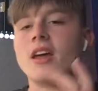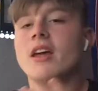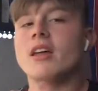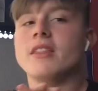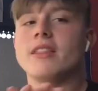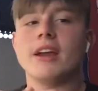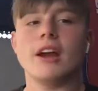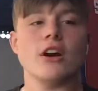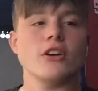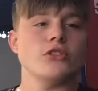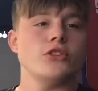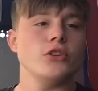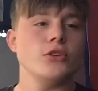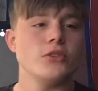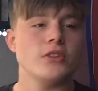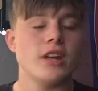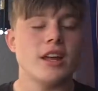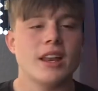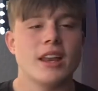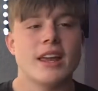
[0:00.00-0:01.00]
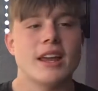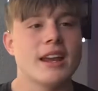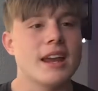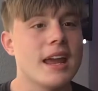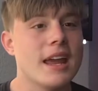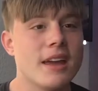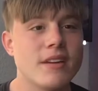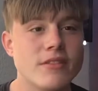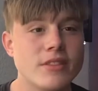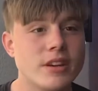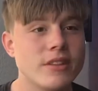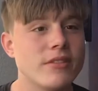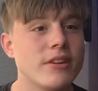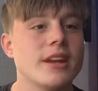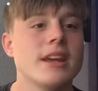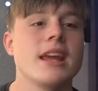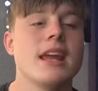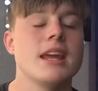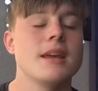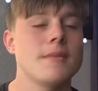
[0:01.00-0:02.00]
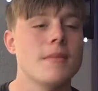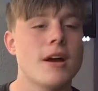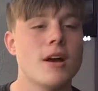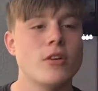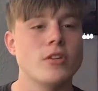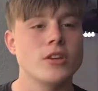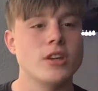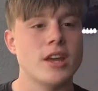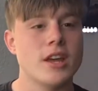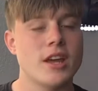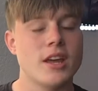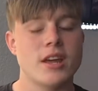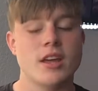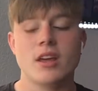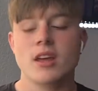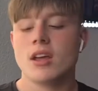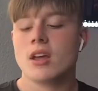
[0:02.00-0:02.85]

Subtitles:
They got shoes that like haven't even came out yet,